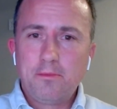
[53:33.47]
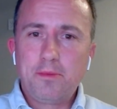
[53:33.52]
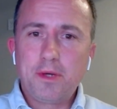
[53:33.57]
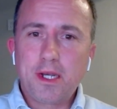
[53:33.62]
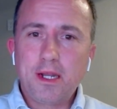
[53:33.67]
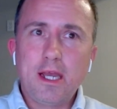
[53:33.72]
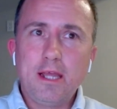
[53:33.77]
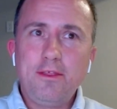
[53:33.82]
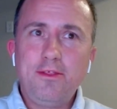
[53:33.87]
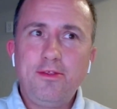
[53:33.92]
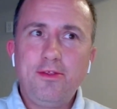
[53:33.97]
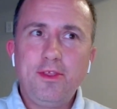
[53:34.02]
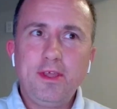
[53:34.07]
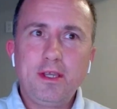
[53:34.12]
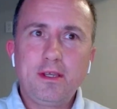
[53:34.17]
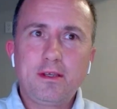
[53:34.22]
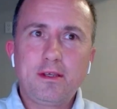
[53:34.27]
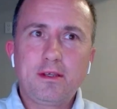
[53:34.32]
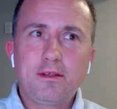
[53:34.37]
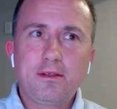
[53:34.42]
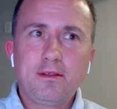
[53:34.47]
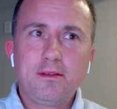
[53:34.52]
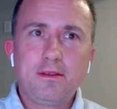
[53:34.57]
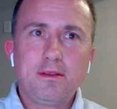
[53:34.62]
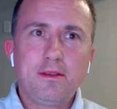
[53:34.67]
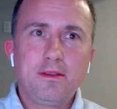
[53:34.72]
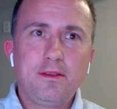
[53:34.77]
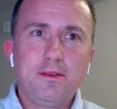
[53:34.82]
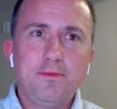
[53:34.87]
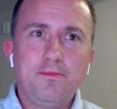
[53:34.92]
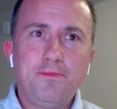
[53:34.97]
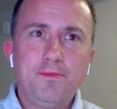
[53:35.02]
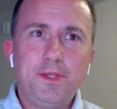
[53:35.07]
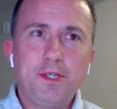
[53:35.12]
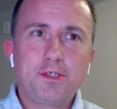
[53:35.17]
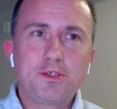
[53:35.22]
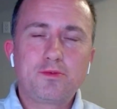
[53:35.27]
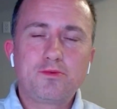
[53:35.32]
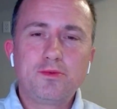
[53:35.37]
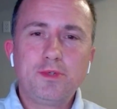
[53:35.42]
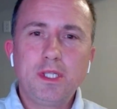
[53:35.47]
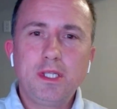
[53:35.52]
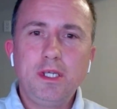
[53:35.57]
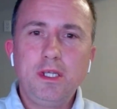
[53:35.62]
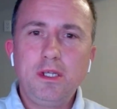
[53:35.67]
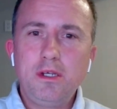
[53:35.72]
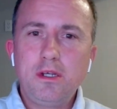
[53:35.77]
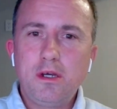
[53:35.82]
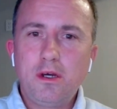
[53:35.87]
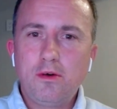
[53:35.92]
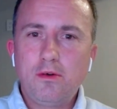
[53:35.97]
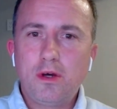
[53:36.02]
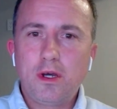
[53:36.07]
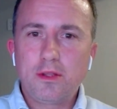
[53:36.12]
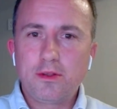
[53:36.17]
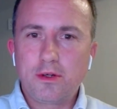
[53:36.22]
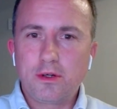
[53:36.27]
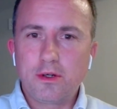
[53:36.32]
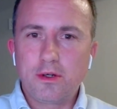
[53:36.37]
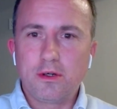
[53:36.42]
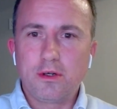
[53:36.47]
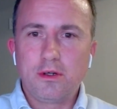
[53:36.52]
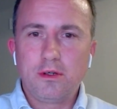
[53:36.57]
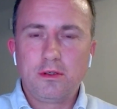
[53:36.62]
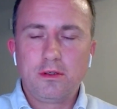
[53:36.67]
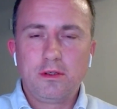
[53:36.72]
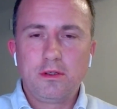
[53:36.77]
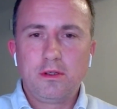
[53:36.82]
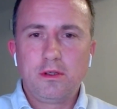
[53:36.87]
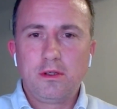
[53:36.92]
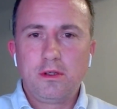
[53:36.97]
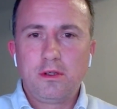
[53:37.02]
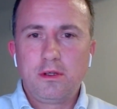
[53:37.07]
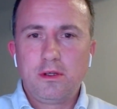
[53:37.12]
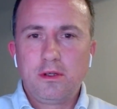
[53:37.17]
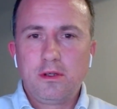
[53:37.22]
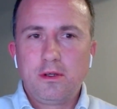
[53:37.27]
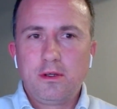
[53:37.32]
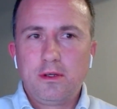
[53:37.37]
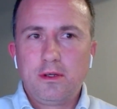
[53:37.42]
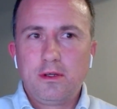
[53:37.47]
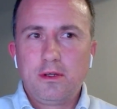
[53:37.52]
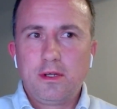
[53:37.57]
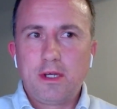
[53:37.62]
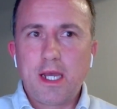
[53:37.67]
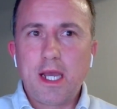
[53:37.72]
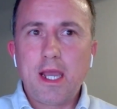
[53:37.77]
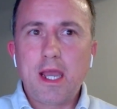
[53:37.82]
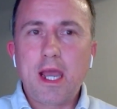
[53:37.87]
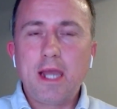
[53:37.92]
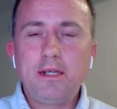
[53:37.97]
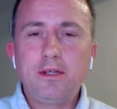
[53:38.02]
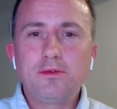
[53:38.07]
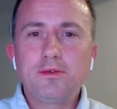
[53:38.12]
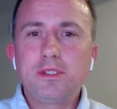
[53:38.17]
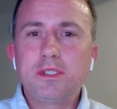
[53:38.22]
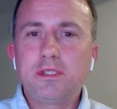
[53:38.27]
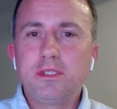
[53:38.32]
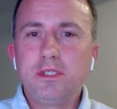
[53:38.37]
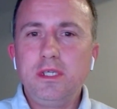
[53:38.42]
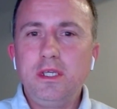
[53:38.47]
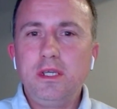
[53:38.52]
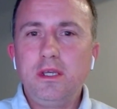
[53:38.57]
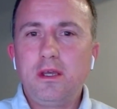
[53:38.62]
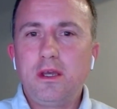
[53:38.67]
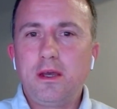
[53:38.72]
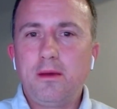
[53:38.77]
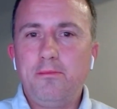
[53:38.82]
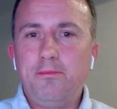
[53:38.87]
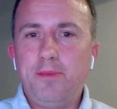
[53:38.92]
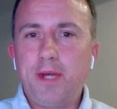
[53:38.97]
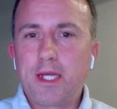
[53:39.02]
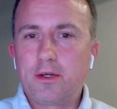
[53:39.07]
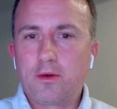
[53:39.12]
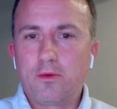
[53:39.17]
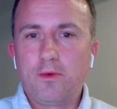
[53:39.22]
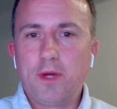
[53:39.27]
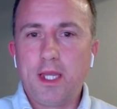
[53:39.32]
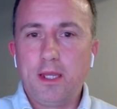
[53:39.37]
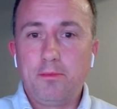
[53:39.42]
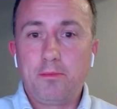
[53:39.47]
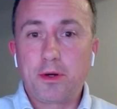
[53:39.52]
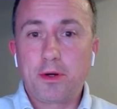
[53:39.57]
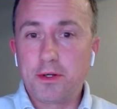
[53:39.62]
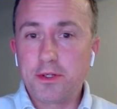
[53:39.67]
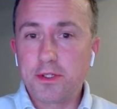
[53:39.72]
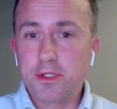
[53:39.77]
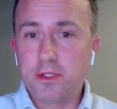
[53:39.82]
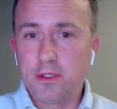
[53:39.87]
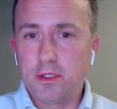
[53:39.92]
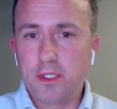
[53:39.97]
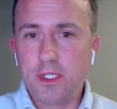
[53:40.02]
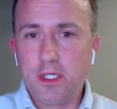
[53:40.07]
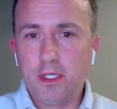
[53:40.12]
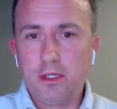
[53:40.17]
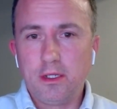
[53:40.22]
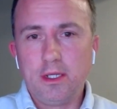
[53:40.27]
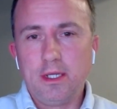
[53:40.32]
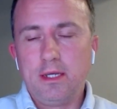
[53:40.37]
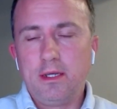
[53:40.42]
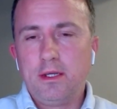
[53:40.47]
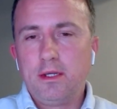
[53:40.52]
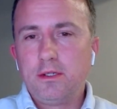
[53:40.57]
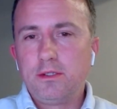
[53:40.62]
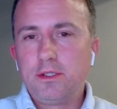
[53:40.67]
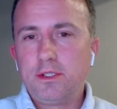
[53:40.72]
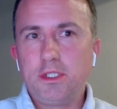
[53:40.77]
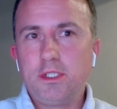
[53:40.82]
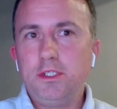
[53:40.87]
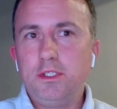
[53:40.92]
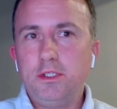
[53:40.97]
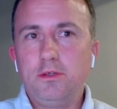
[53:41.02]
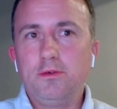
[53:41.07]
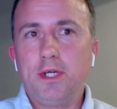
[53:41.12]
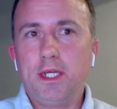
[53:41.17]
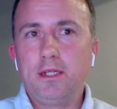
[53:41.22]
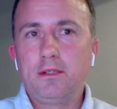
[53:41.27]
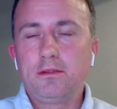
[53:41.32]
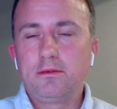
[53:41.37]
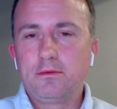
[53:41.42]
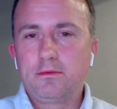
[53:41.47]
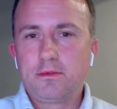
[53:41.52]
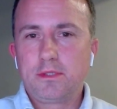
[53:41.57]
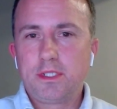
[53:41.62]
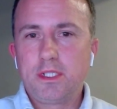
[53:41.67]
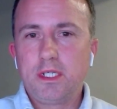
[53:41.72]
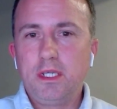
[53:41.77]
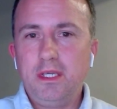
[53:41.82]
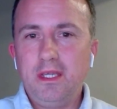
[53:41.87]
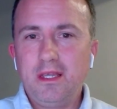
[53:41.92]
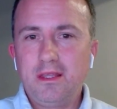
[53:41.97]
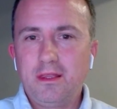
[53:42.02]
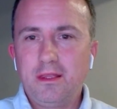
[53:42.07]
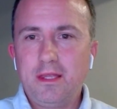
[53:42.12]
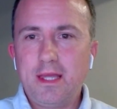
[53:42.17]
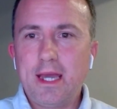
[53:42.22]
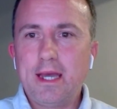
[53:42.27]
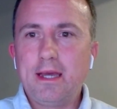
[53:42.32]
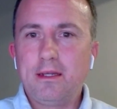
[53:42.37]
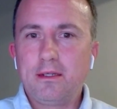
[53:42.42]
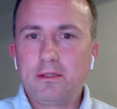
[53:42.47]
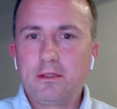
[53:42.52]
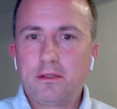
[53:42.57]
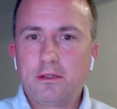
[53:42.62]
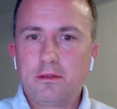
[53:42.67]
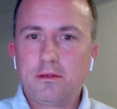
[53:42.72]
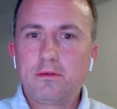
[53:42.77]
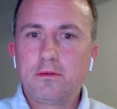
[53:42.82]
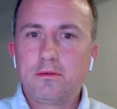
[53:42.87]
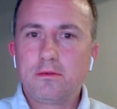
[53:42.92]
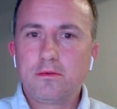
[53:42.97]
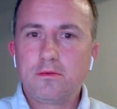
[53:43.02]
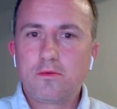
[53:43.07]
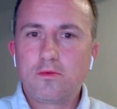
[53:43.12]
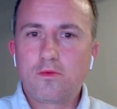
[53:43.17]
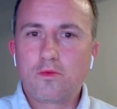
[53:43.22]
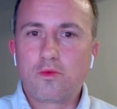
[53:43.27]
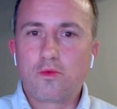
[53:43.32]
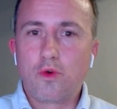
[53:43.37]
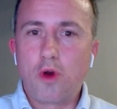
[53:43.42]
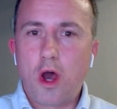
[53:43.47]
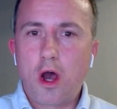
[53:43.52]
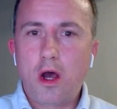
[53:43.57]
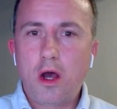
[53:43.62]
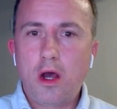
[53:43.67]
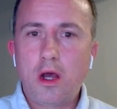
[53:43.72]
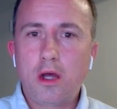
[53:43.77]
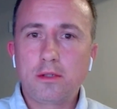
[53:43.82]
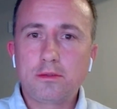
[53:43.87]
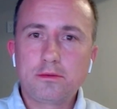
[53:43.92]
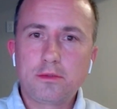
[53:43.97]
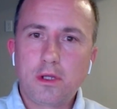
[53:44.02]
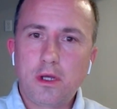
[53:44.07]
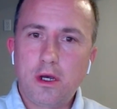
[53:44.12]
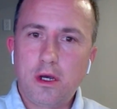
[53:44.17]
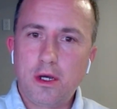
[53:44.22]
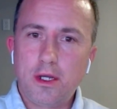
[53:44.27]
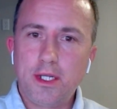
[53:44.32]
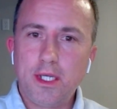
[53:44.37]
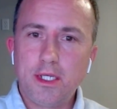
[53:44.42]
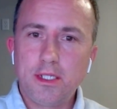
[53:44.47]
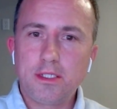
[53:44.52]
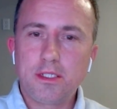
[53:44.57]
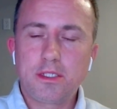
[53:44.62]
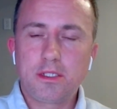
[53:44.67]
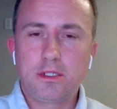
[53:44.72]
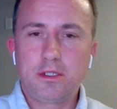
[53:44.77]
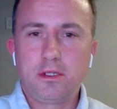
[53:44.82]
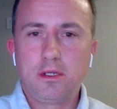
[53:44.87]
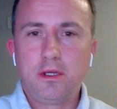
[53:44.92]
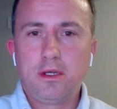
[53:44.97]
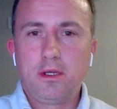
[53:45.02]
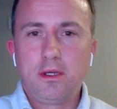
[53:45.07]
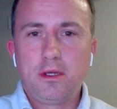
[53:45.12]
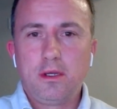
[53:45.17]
But I think there's really no other, I don't see a better way personally to do it, to get that raw, honest,